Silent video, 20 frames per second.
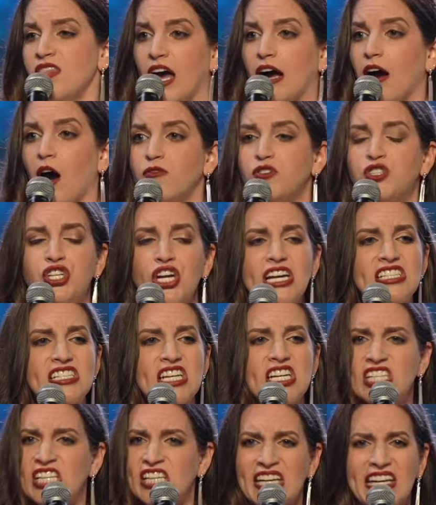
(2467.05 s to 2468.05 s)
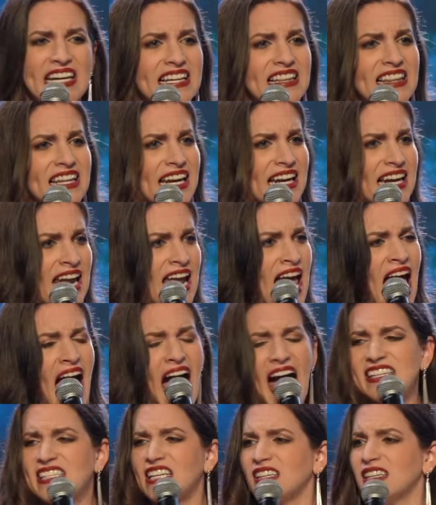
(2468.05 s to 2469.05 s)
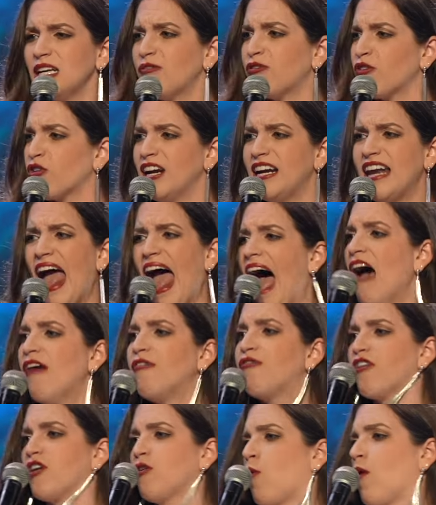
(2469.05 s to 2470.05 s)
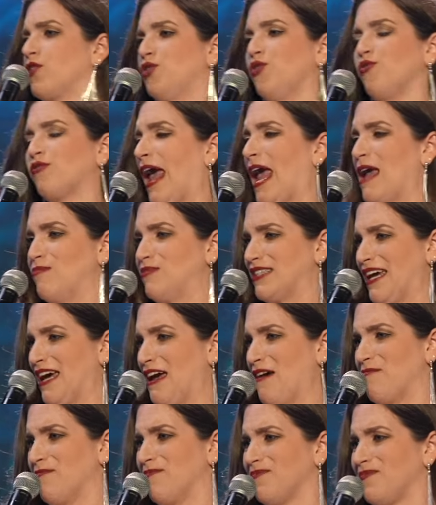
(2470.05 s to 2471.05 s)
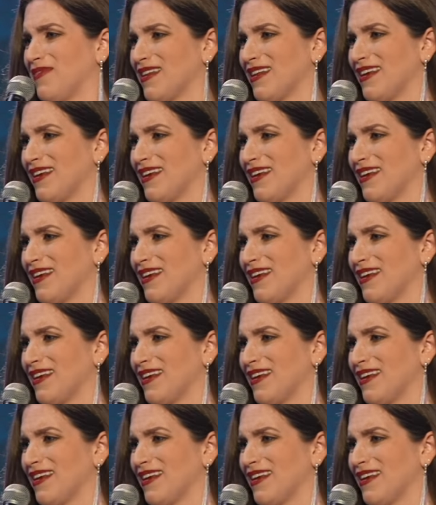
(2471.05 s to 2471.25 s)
that of Jesus healing and delivering everyone who came to him.